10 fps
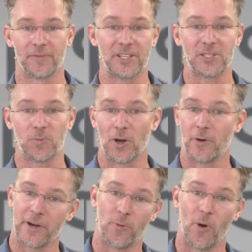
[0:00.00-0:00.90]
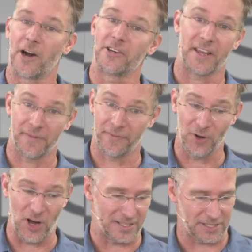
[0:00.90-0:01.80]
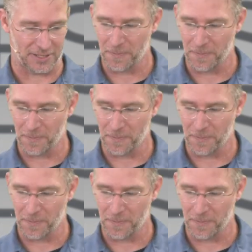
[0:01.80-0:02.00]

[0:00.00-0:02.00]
This one requires a foot.